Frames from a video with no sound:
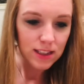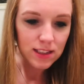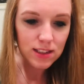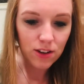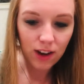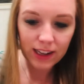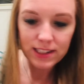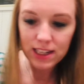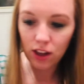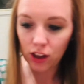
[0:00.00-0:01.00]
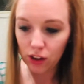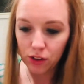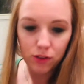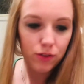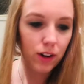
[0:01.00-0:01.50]
So I can tell
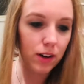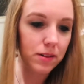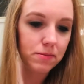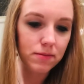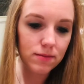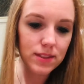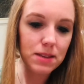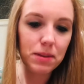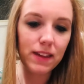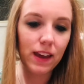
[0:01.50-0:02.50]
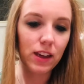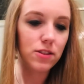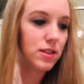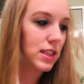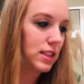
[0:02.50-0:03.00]
you from somebody that
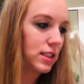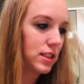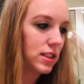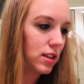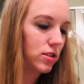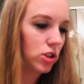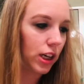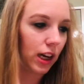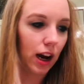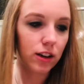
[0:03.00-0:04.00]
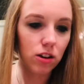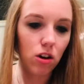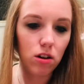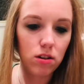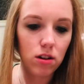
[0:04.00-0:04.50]
uses a straightening iron
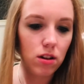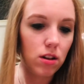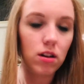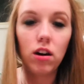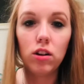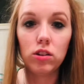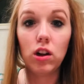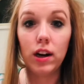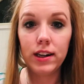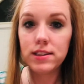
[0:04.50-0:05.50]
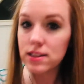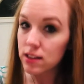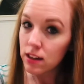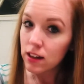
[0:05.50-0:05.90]
a lot,